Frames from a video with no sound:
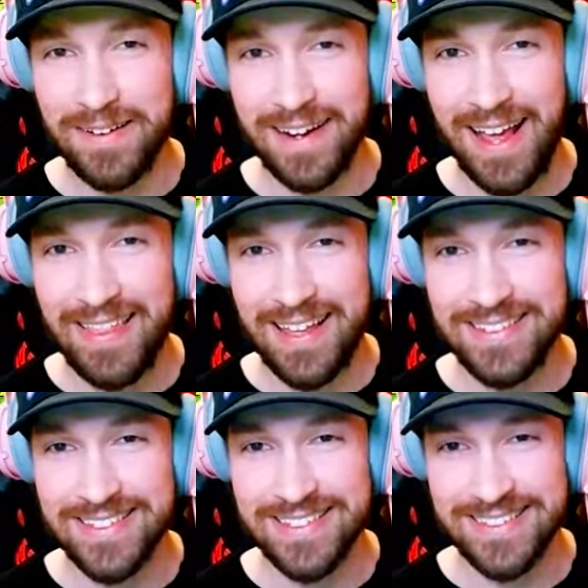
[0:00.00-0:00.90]
it and then
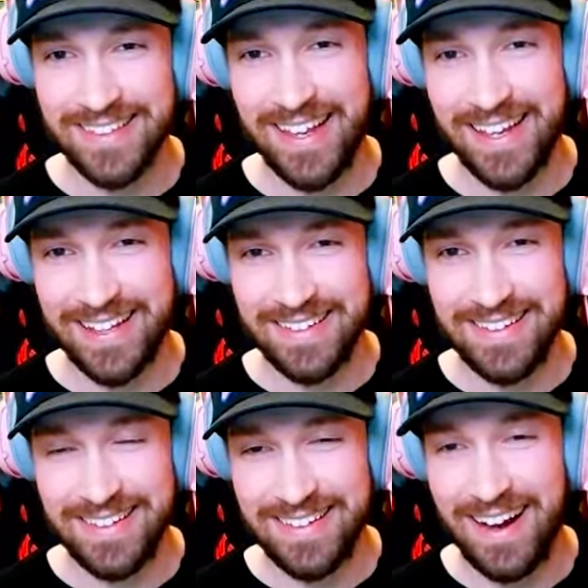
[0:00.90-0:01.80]
just like
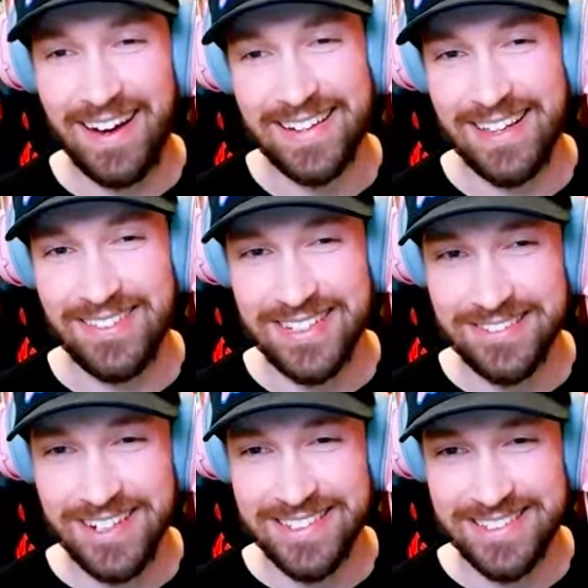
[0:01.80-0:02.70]
not give it to
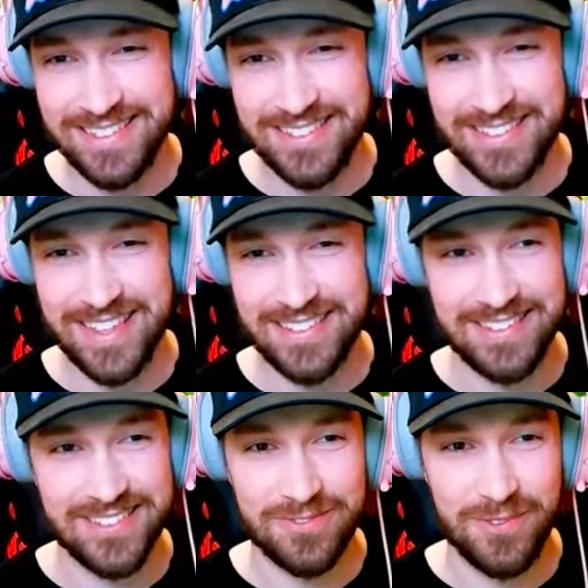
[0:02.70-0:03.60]
us? That's
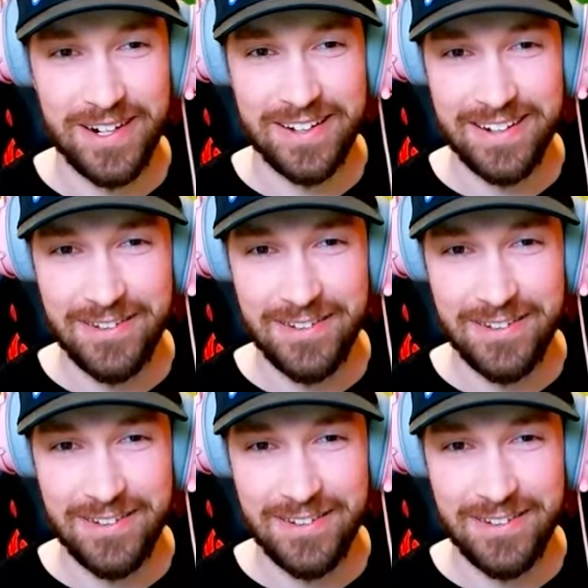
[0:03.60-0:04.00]
just weird, I